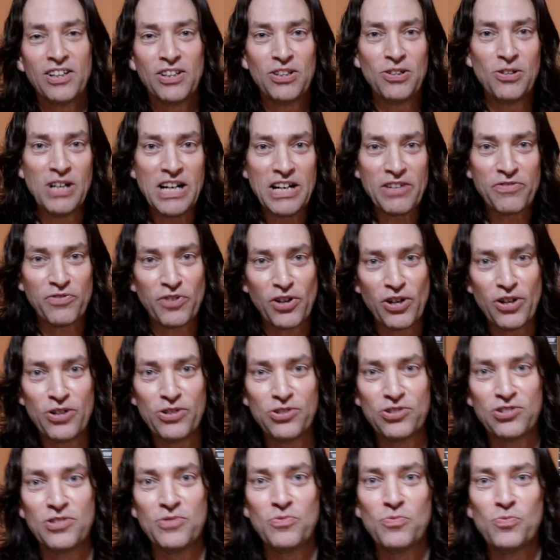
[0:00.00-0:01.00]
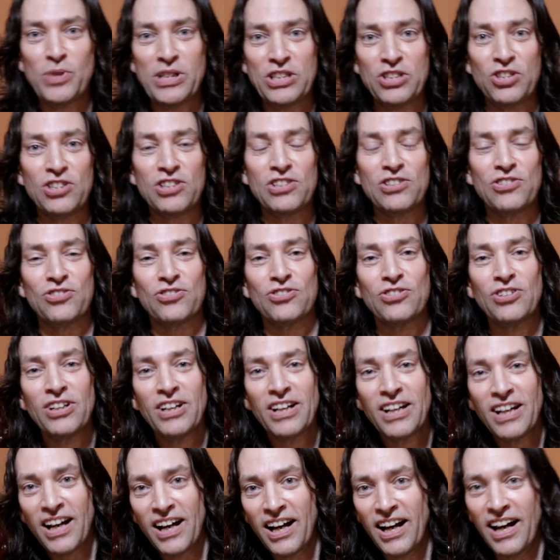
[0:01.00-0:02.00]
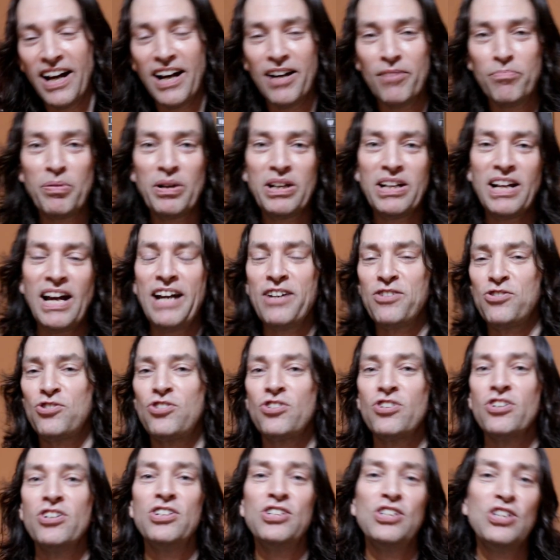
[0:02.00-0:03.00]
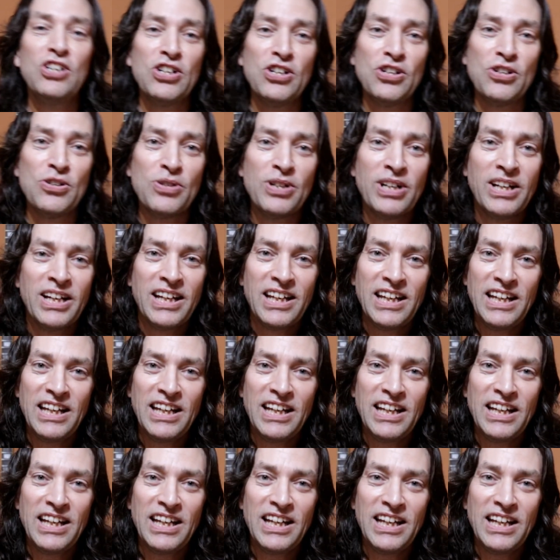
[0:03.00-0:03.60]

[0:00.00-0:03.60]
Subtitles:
UFOs and witches, but I assure you